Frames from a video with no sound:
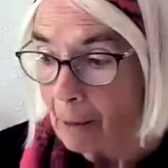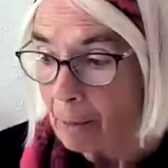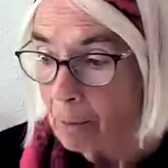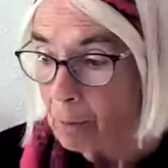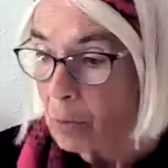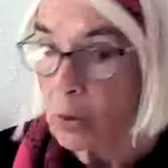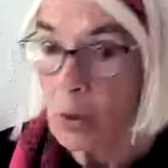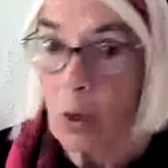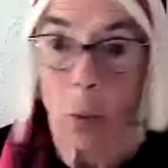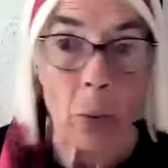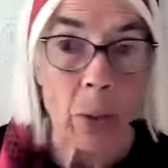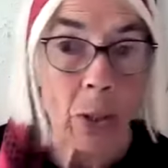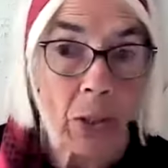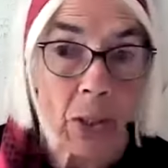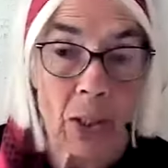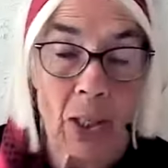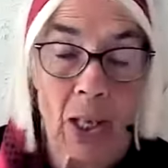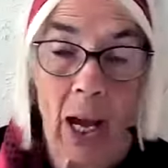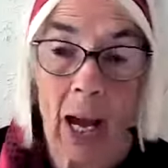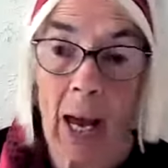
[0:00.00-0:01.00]
So it's
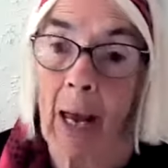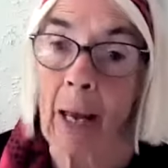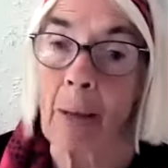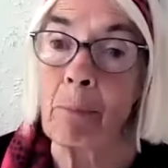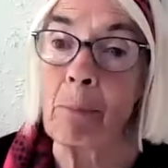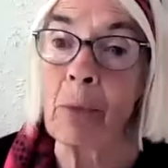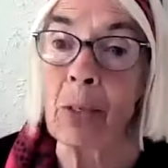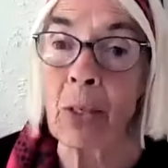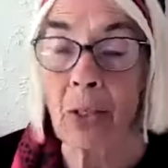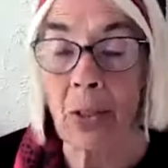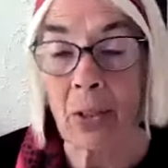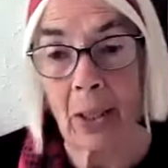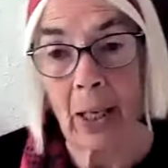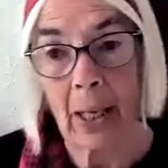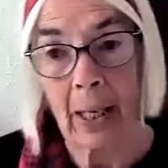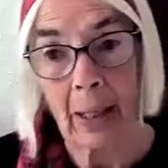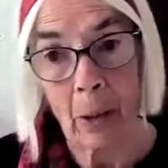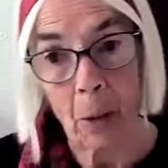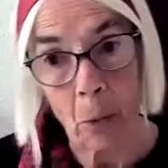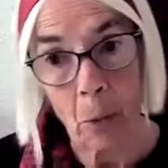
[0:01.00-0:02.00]
time to say
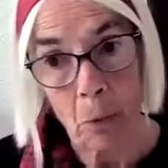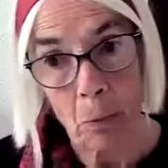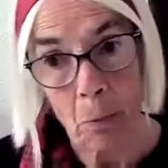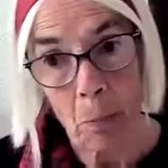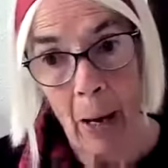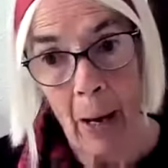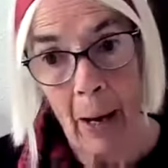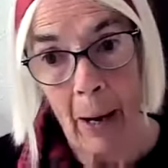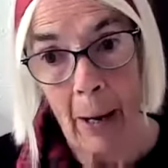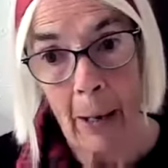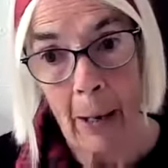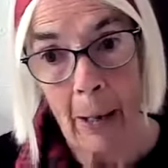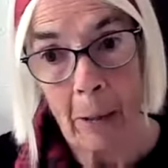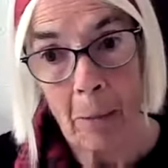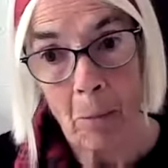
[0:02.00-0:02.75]
goodbye.